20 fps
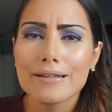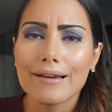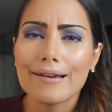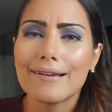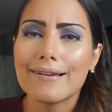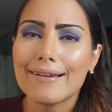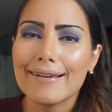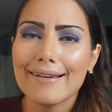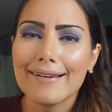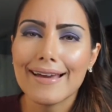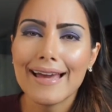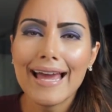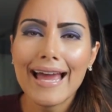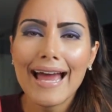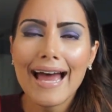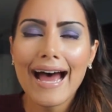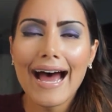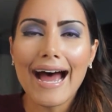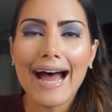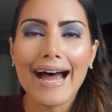
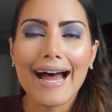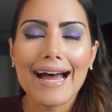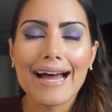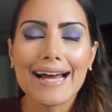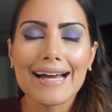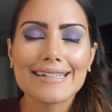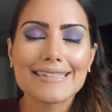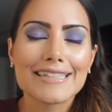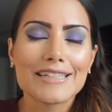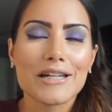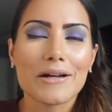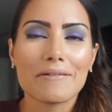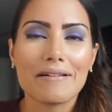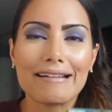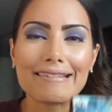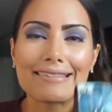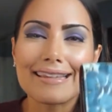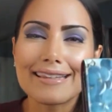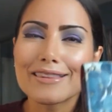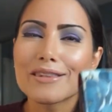You know,
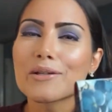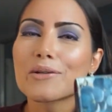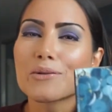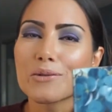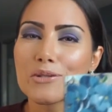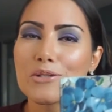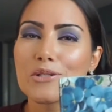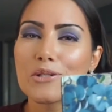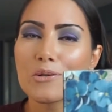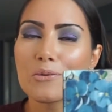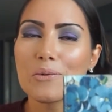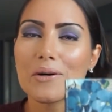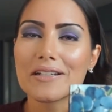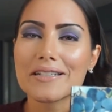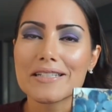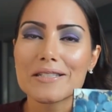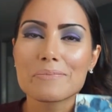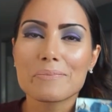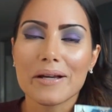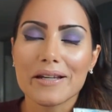I think the Gucci
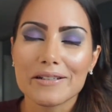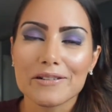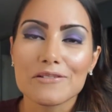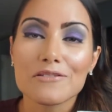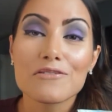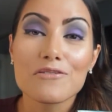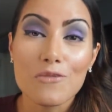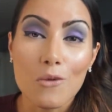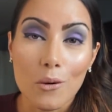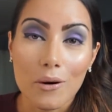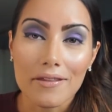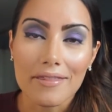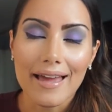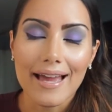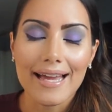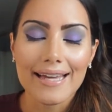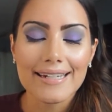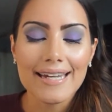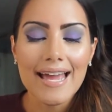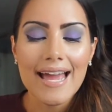one is better for
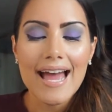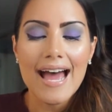that.